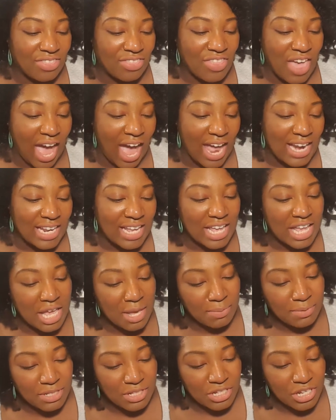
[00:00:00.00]
That
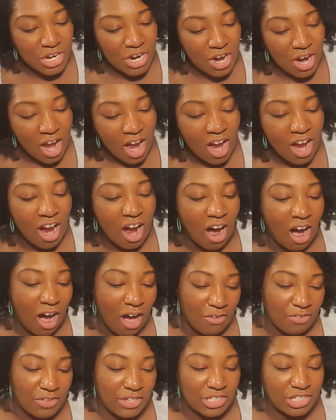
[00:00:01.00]
hipster
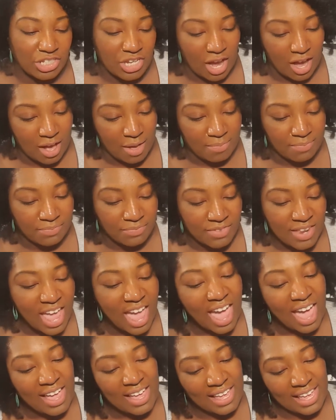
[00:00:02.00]
coffee shop.
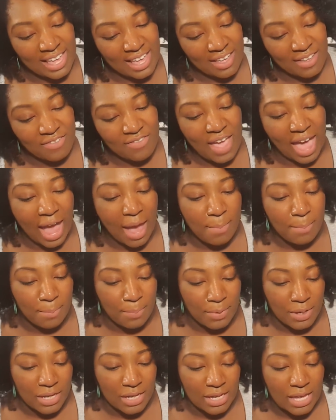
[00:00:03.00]
Give a
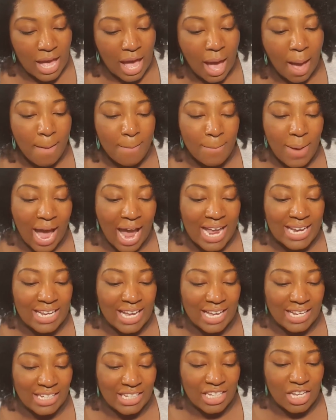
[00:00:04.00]
book by an
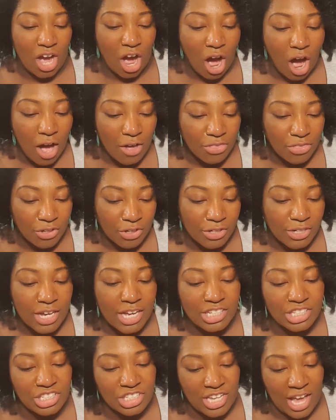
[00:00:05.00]
indie author
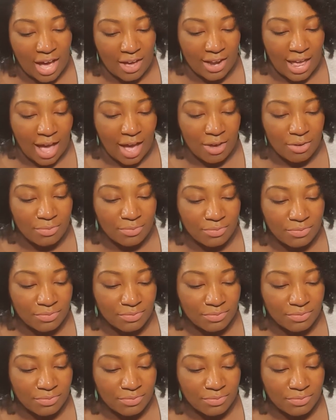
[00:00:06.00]
a shout out.